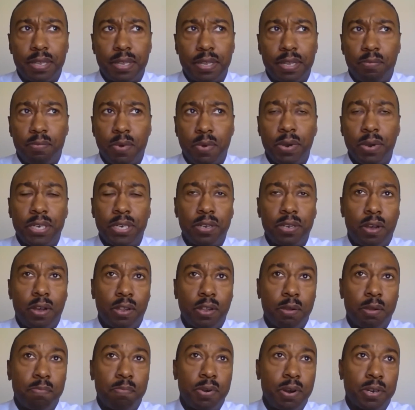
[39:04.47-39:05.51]
what we
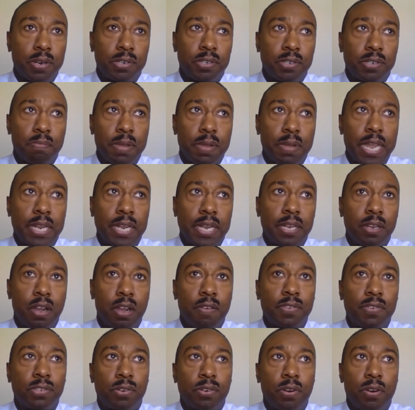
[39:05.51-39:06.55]
call a partnership banking
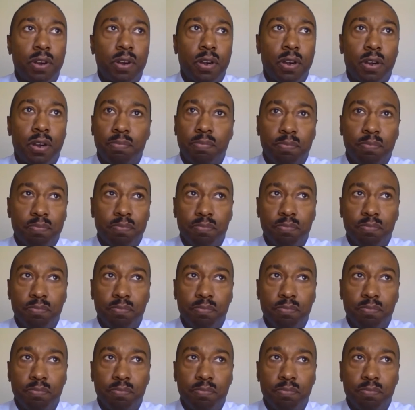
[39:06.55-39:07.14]
officer, or